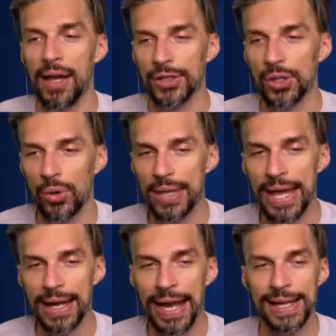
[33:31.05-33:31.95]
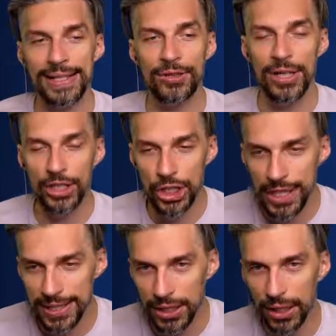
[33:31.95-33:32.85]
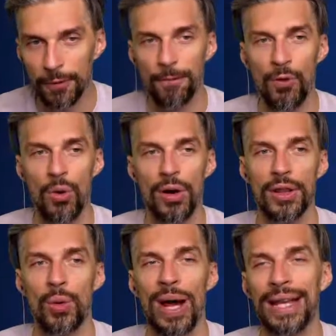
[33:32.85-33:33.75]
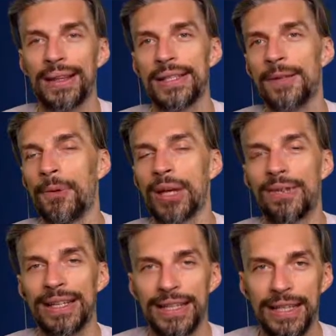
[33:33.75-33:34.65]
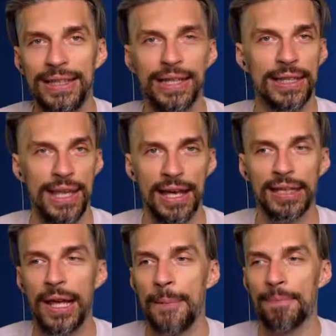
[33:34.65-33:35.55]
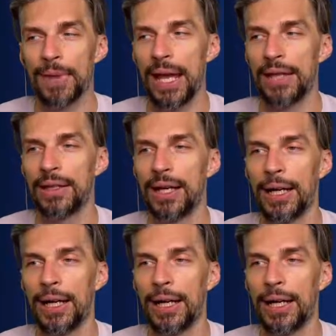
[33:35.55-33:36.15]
So yeah, guys, register for the whitelist if you haven't did that yet. And